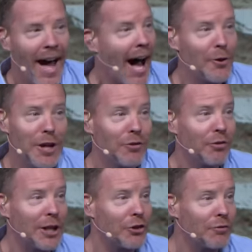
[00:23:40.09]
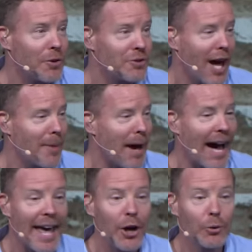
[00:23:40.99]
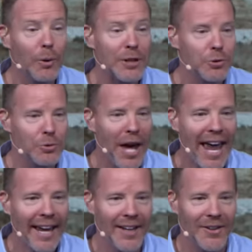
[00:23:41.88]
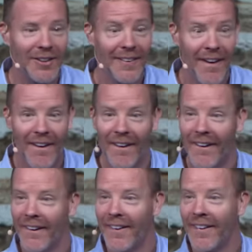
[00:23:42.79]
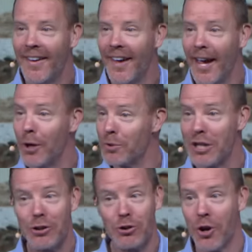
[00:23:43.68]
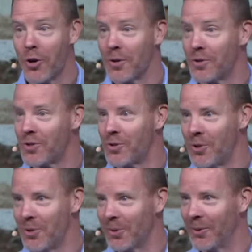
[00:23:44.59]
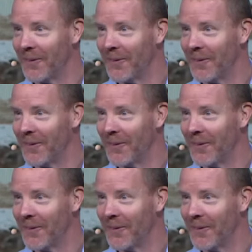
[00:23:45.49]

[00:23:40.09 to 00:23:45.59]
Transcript: I'll never forget the first time I held Rachel's hand, and it was in church too.